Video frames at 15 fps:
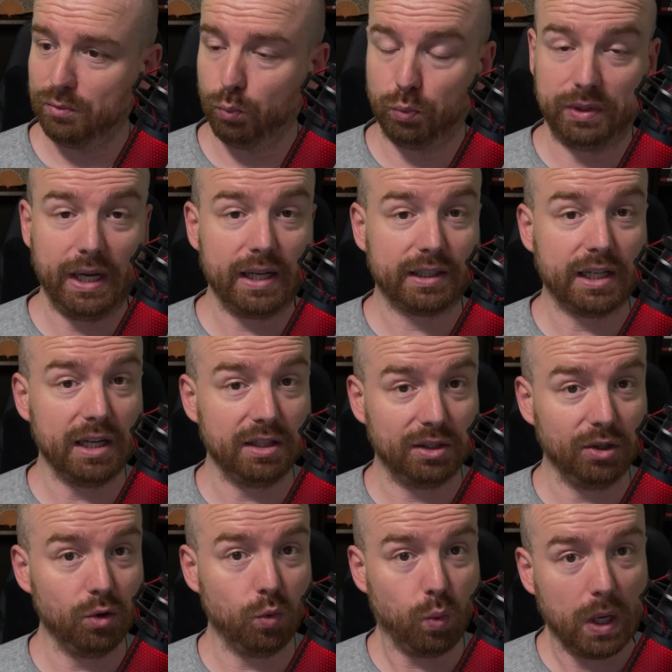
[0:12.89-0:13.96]
that can
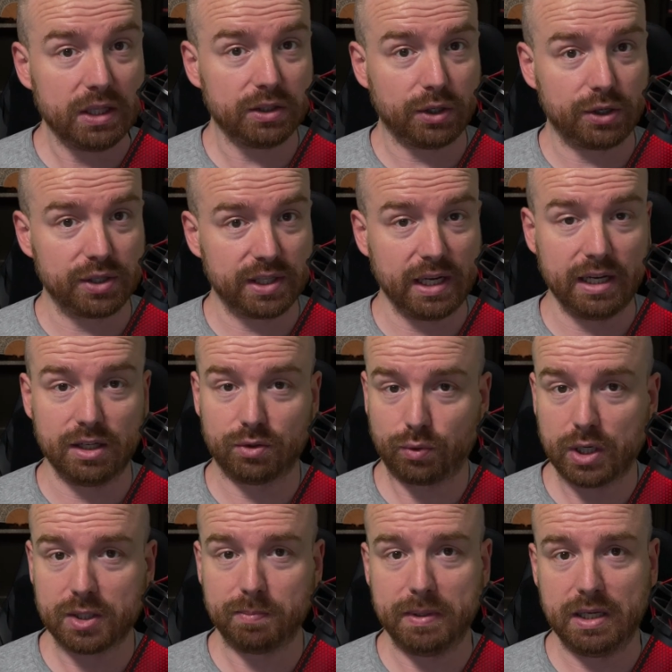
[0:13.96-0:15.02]
do wonders and
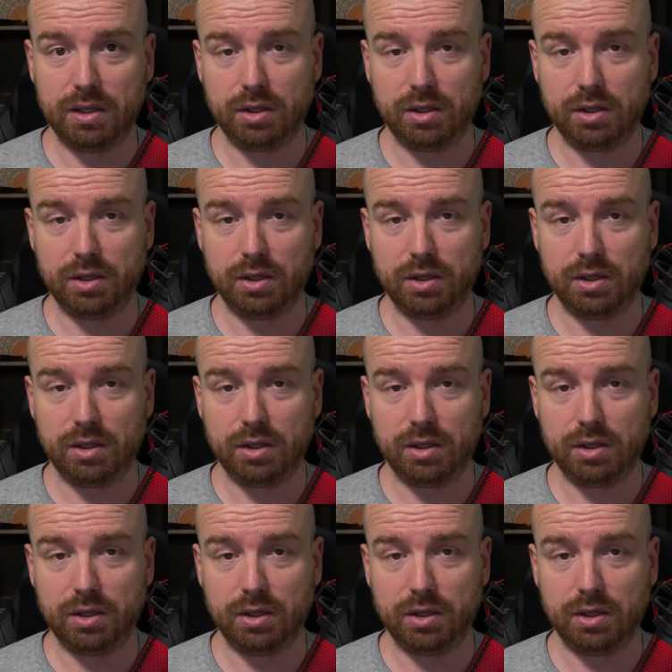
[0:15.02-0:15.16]
trust me,